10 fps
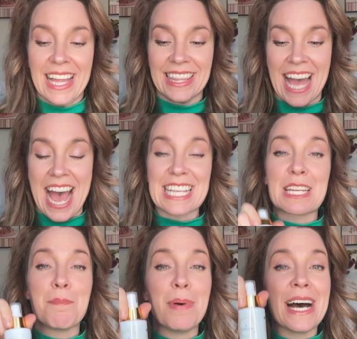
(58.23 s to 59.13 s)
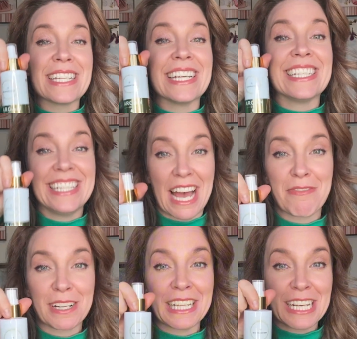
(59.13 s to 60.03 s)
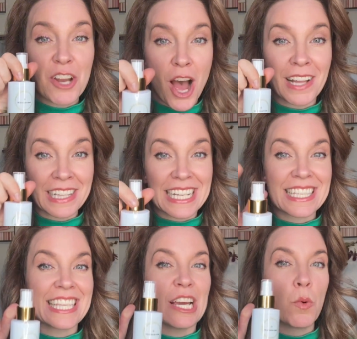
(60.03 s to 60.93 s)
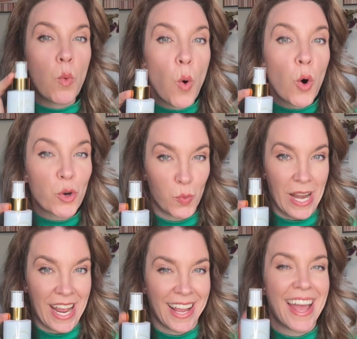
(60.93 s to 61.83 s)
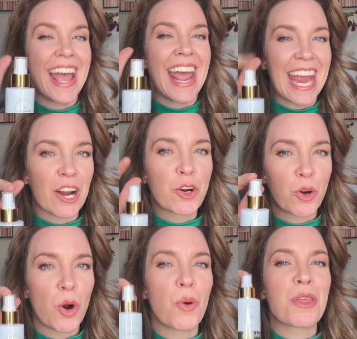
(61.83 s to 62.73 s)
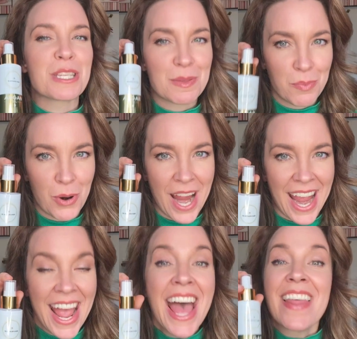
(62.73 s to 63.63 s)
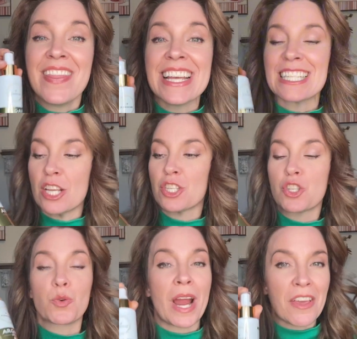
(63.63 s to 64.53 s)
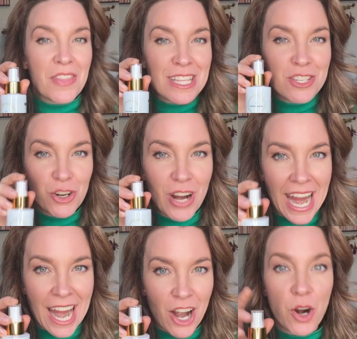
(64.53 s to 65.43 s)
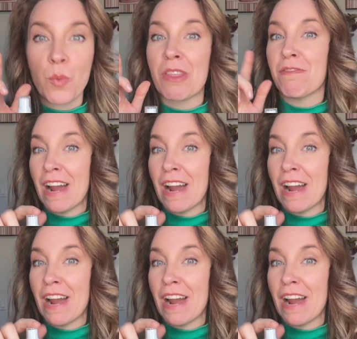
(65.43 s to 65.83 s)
Last but definitely not least, the award-winning hair growth spray. This strengthens your hair with